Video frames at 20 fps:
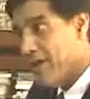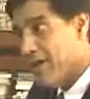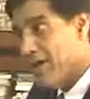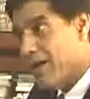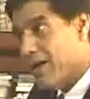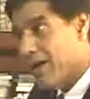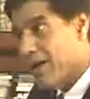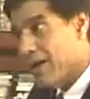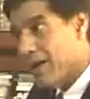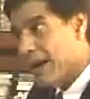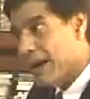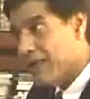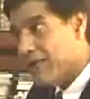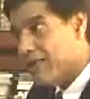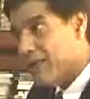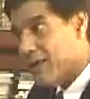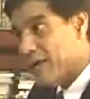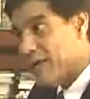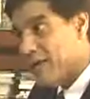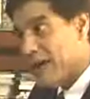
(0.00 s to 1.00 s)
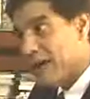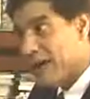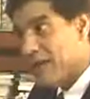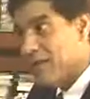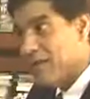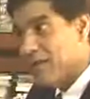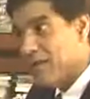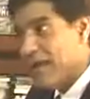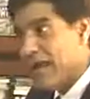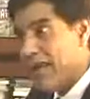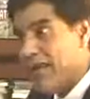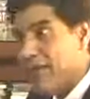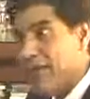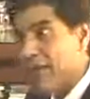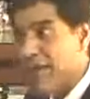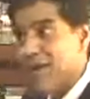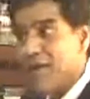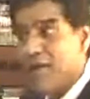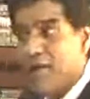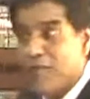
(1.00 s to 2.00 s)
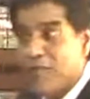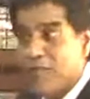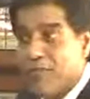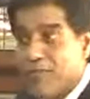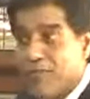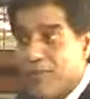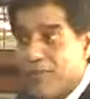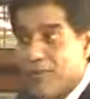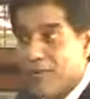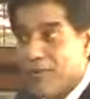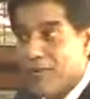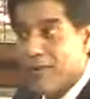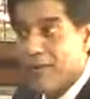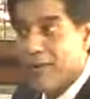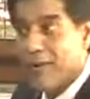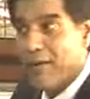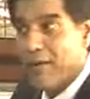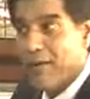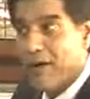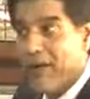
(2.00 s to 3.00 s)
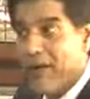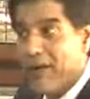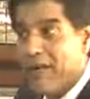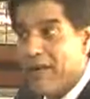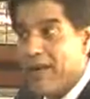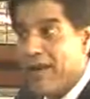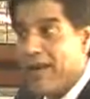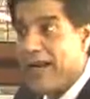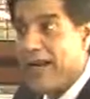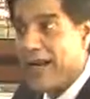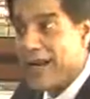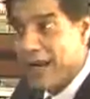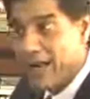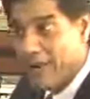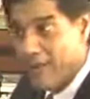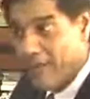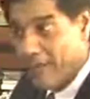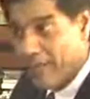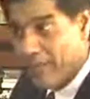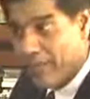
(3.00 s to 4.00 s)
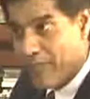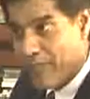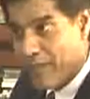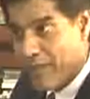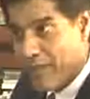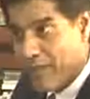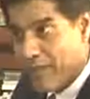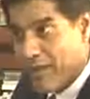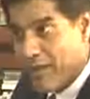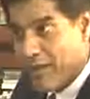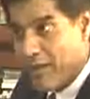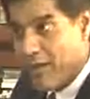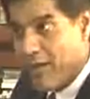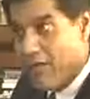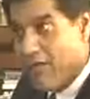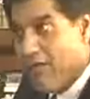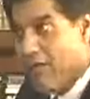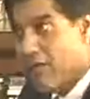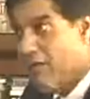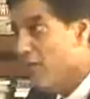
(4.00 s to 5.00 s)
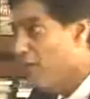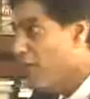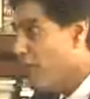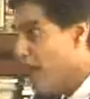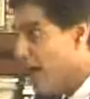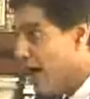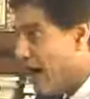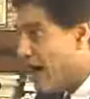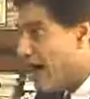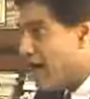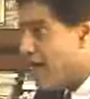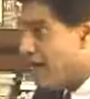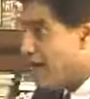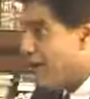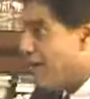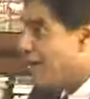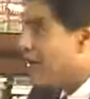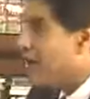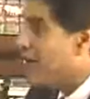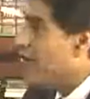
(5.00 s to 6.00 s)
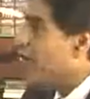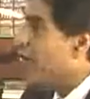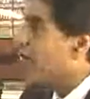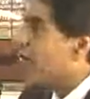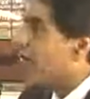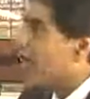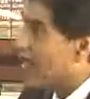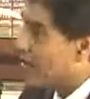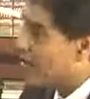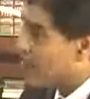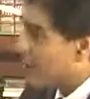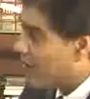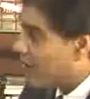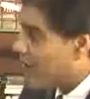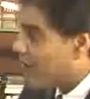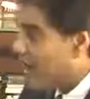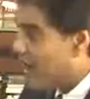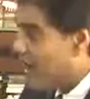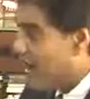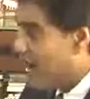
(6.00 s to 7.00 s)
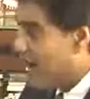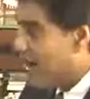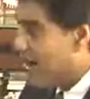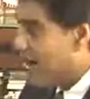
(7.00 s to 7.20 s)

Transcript: transfer by can be any time. When you transfer the flat,